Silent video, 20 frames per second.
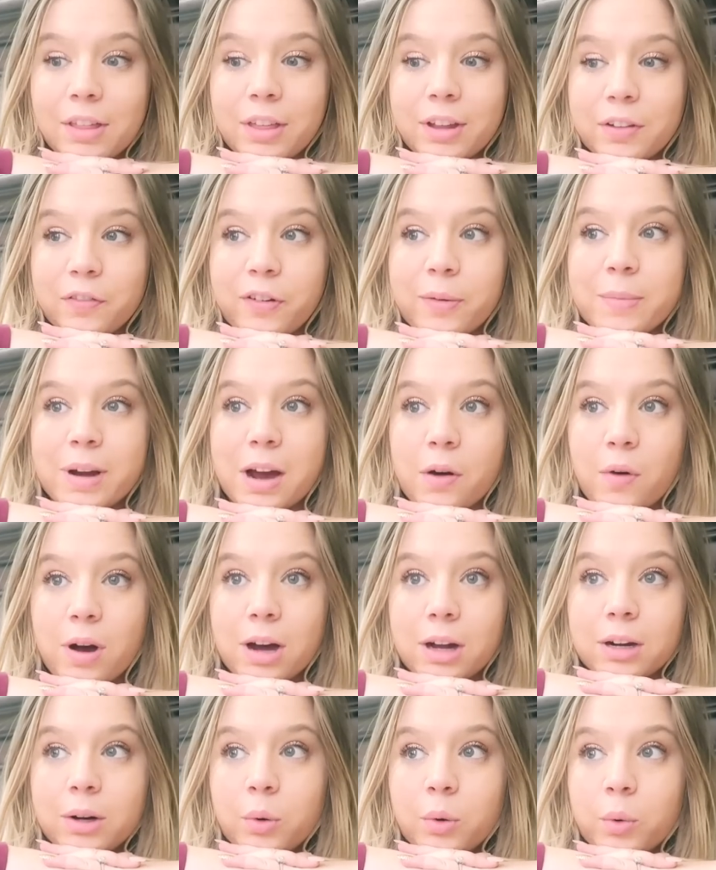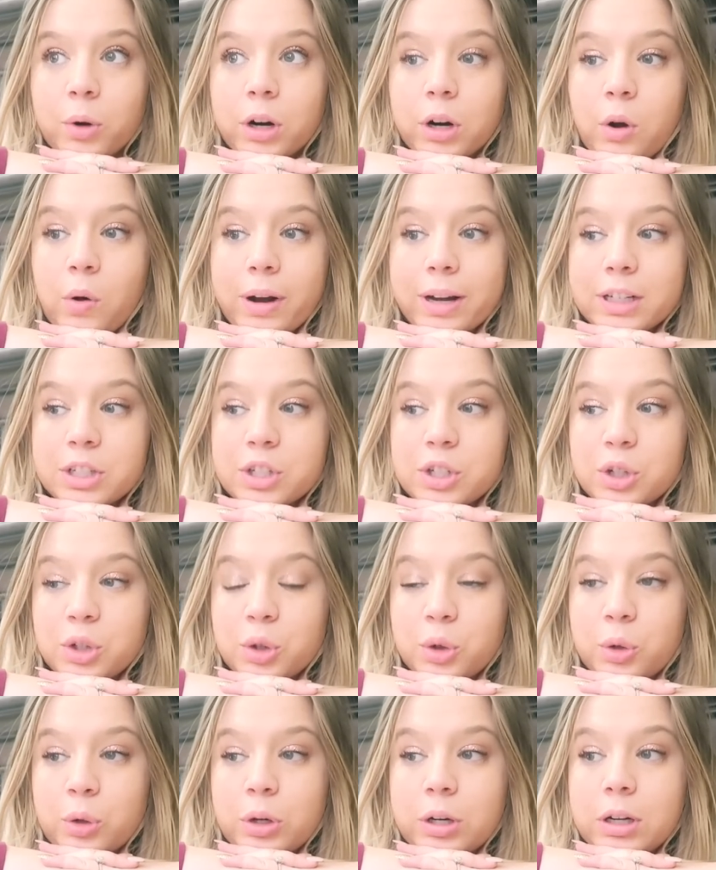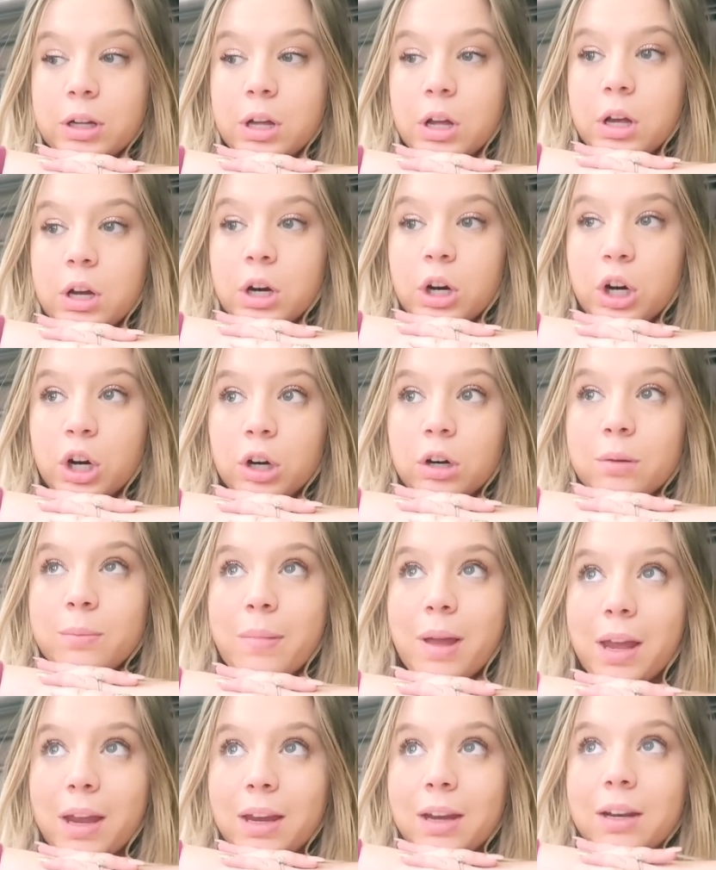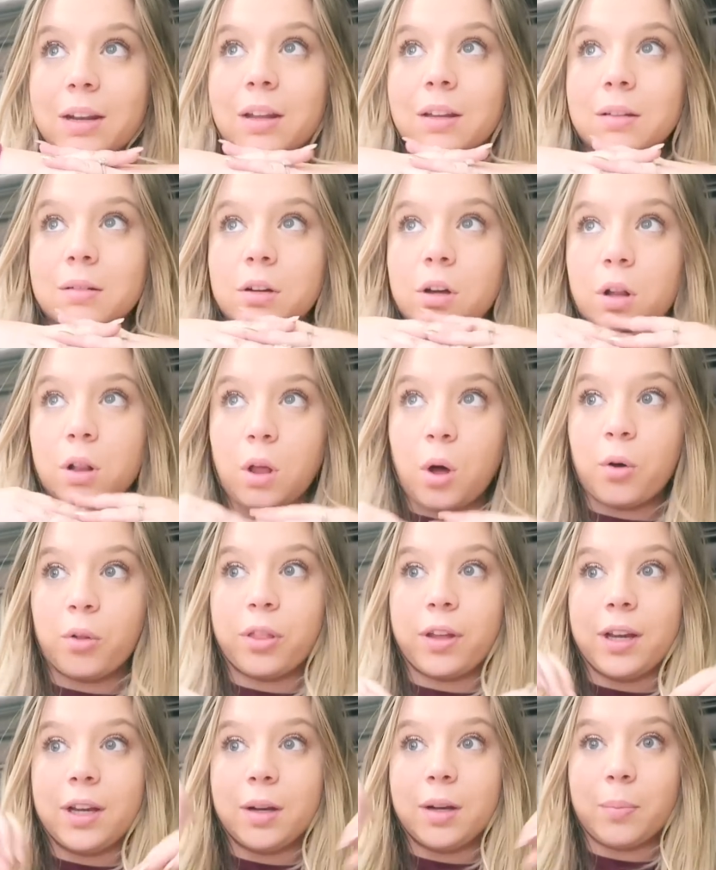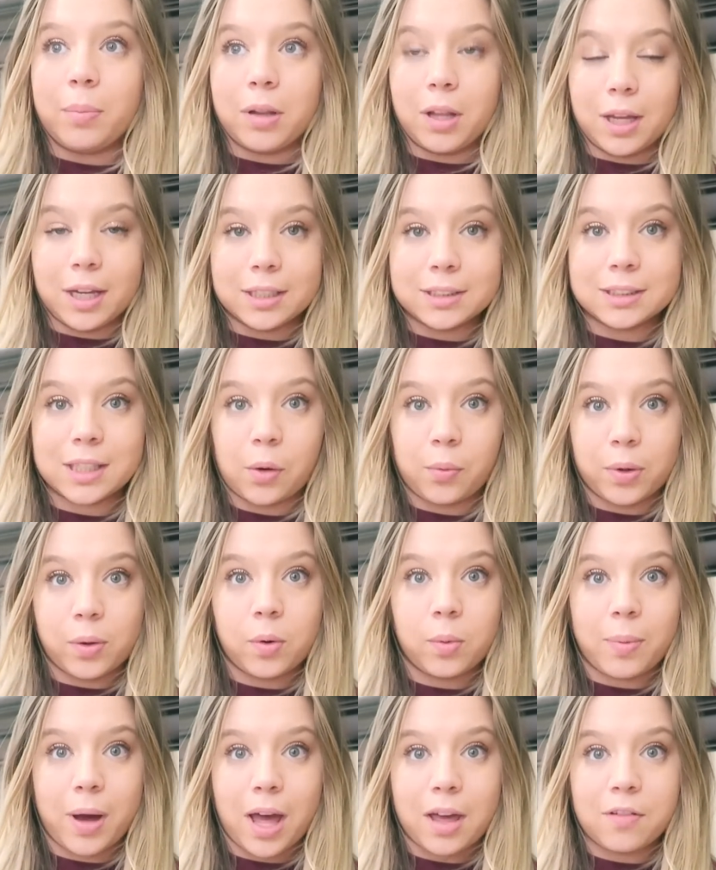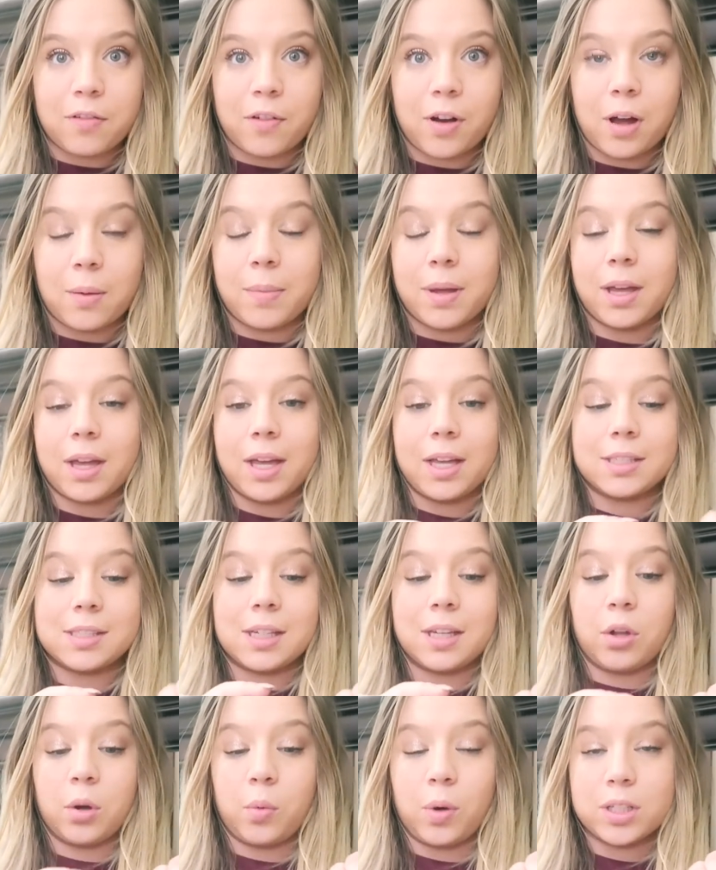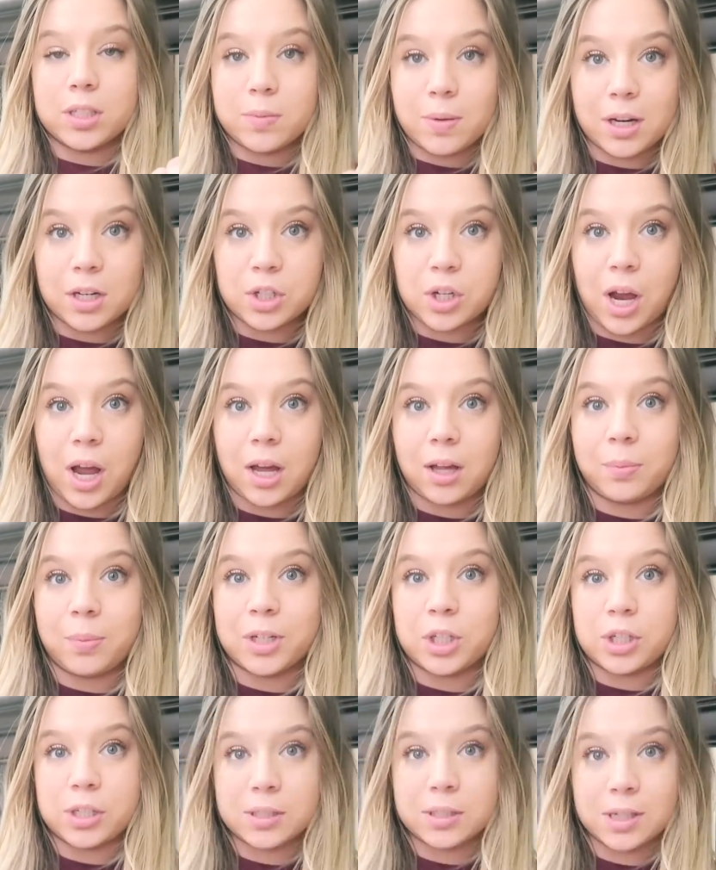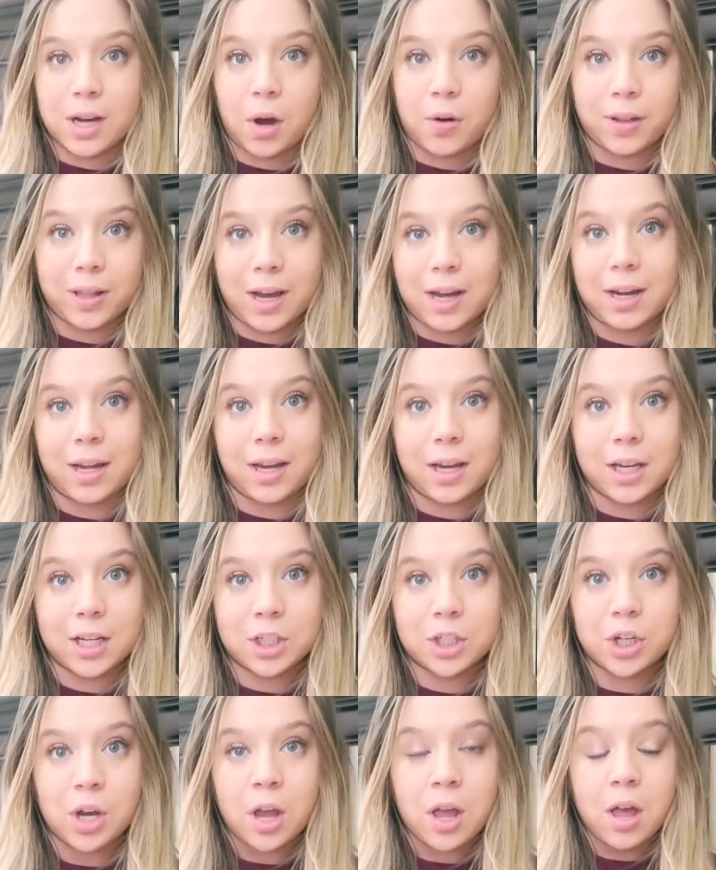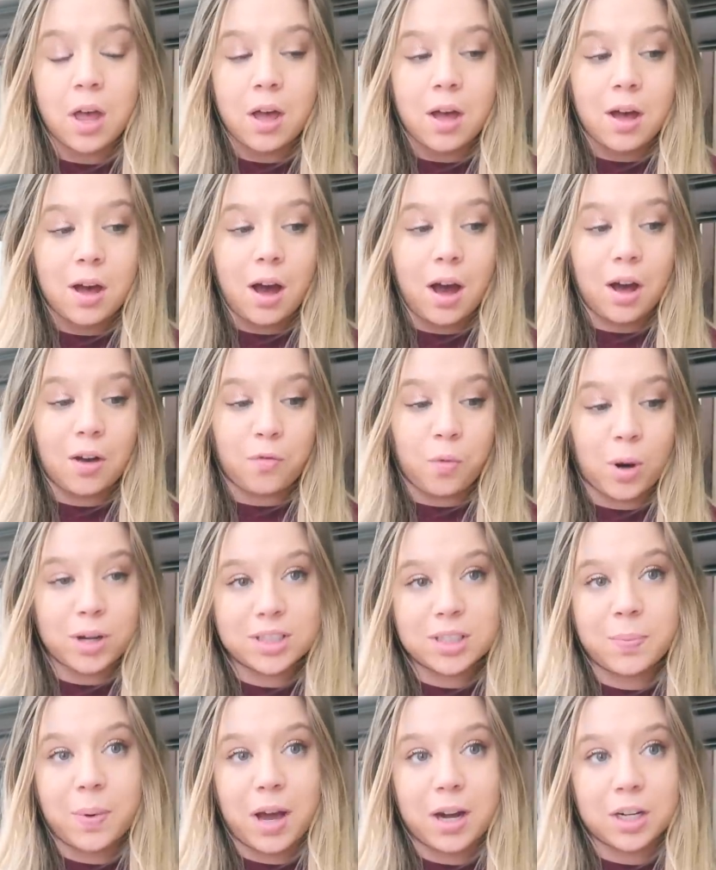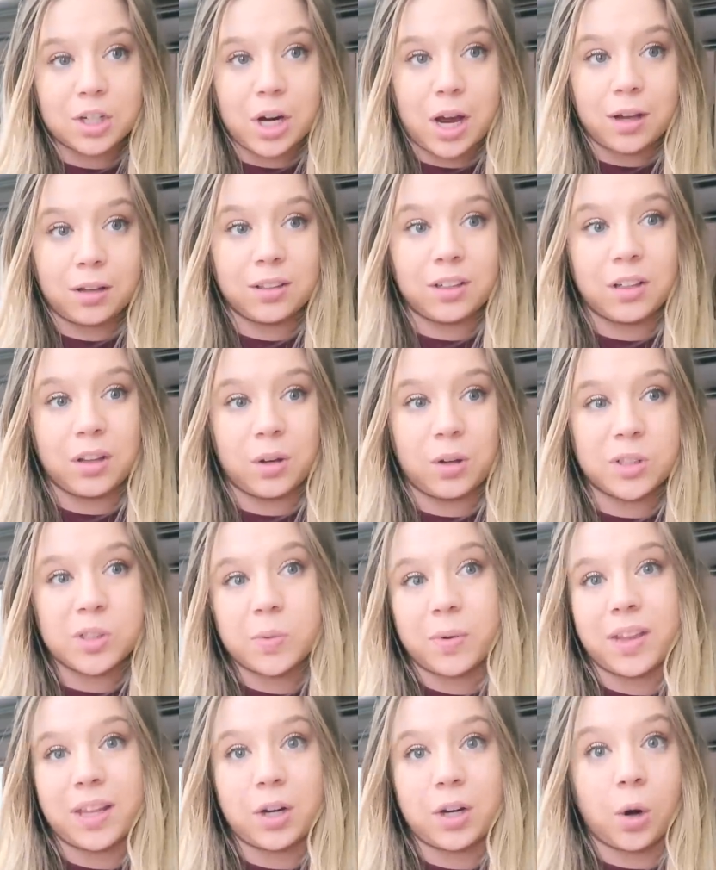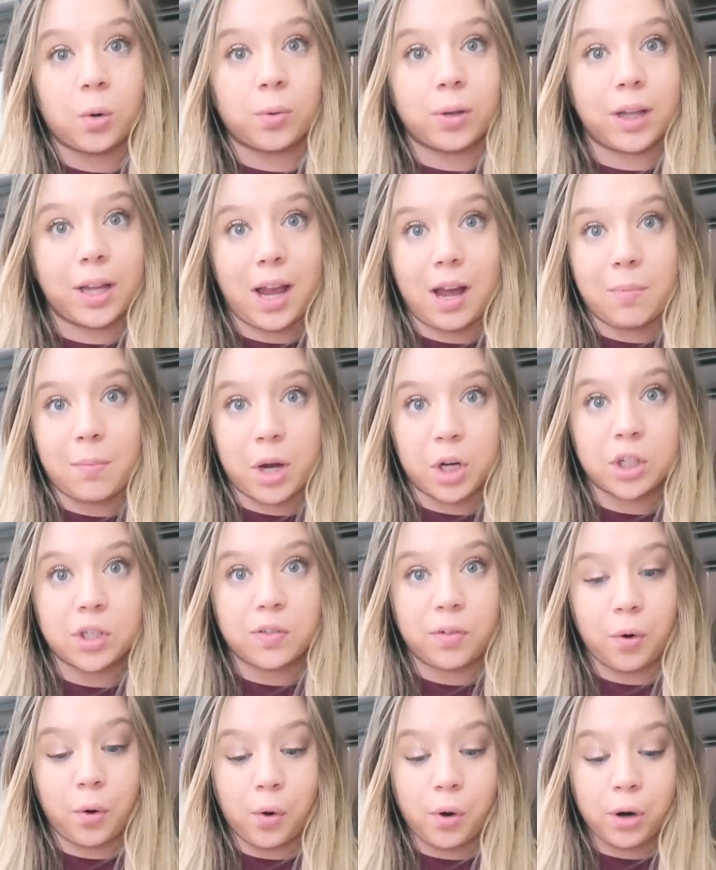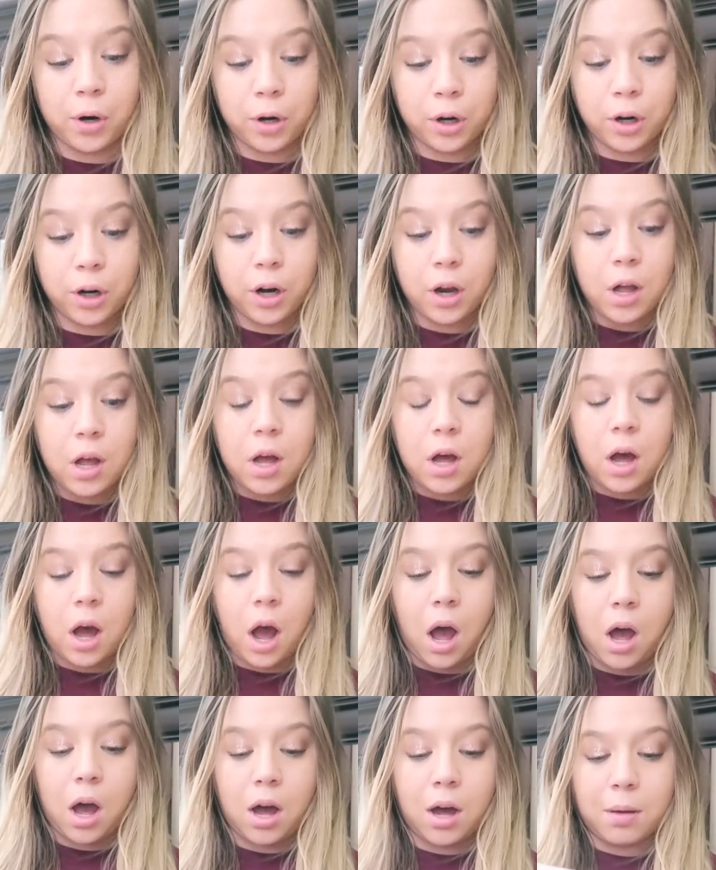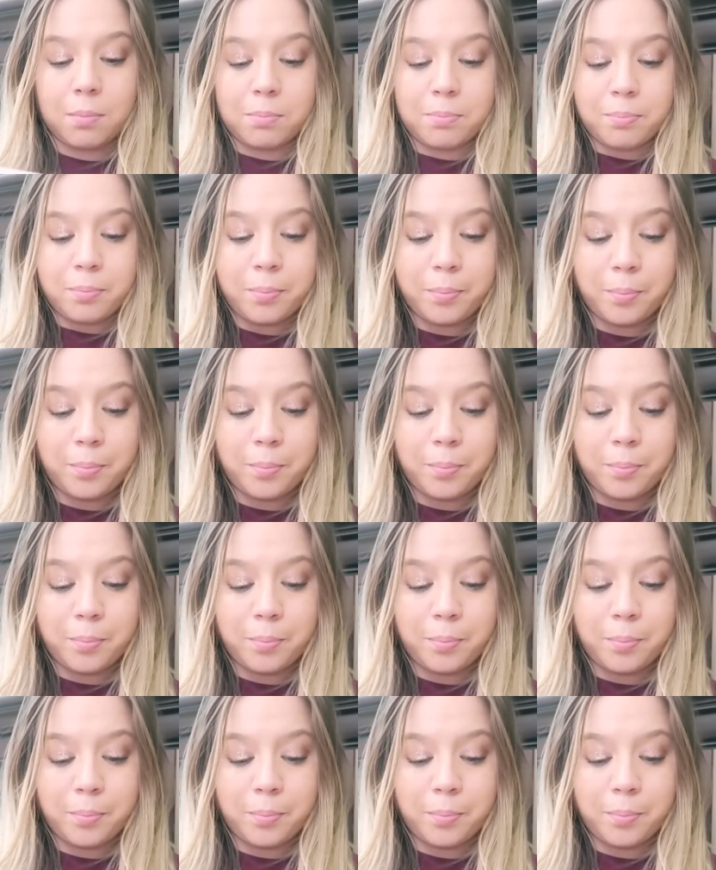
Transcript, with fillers: think from now on we're going to her main clothing place that we will buy from is either Once Upon a Child but she's now in that age of Once Upon a Child clothes where they don't really have much for her. Um,